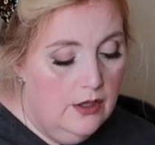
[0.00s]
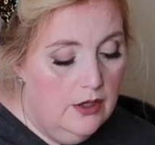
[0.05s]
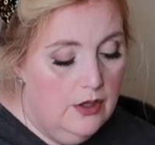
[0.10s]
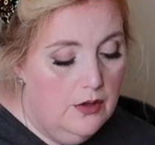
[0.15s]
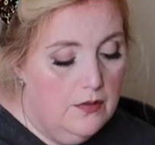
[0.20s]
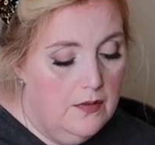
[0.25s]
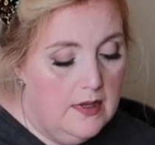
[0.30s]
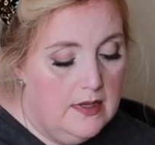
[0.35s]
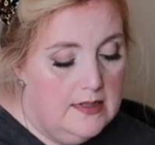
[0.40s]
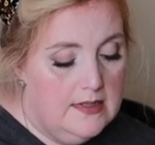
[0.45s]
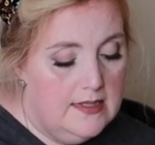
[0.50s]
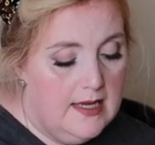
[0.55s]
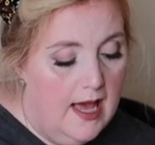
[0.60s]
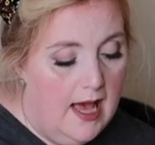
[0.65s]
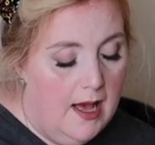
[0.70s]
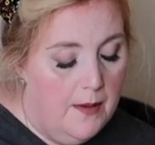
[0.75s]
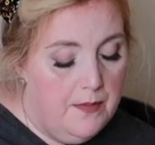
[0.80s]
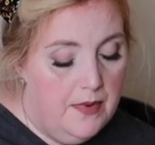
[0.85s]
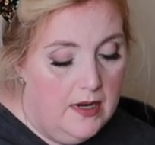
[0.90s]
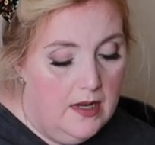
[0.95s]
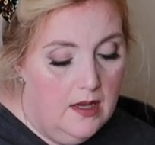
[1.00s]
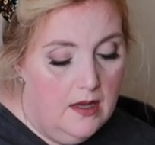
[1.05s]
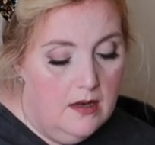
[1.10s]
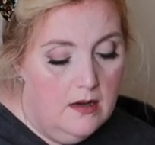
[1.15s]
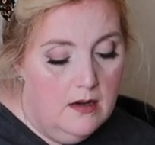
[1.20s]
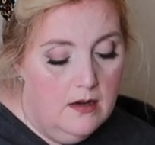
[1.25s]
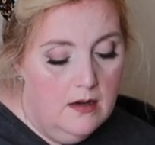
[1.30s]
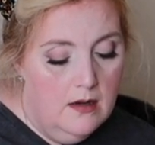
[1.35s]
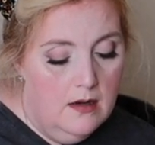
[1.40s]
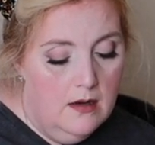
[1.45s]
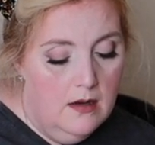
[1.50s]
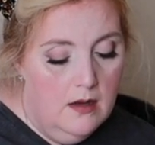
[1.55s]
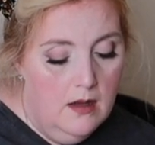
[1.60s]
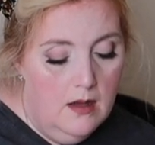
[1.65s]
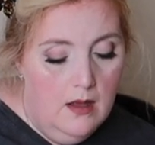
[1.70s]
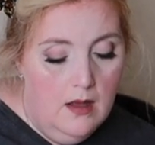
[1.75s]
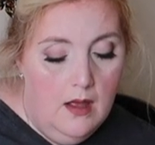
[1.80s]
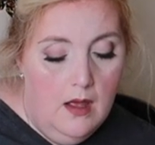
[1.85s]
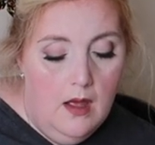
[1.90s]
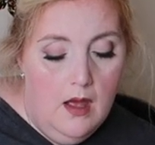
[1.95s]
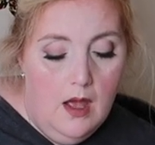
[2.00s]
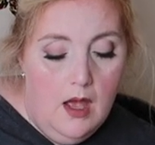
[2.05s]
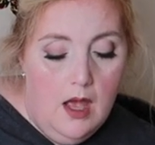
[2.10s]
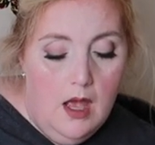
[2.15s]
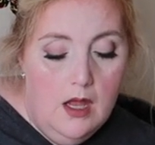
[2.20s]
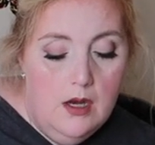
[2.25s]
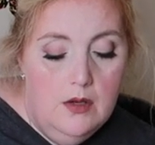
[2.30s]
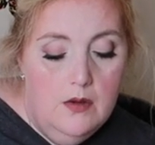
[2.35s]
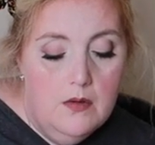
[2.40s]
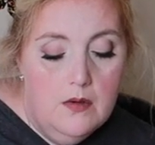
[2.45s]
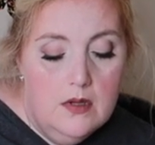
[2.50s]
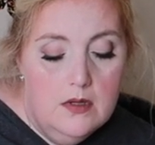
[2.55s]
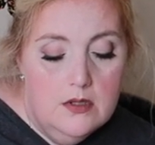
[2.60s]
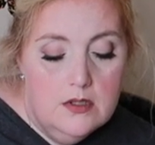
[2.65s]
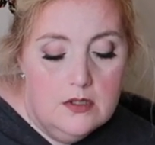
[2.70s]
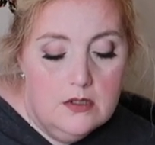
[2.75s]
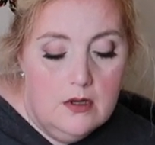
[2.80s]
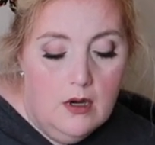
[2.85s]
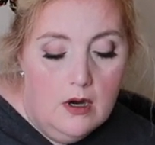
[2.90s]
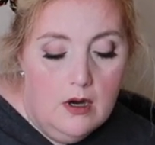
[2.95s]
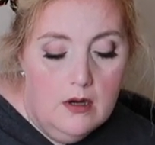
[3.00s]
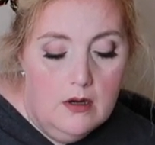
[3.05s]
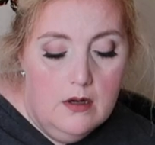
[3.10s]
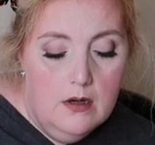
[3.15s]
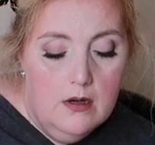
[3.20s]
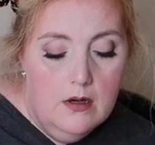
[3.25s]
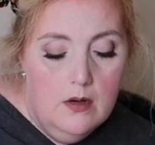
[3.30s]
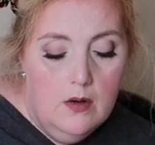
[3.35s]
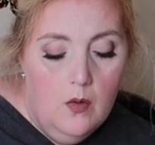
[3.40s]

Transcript: You can tap it in and you can start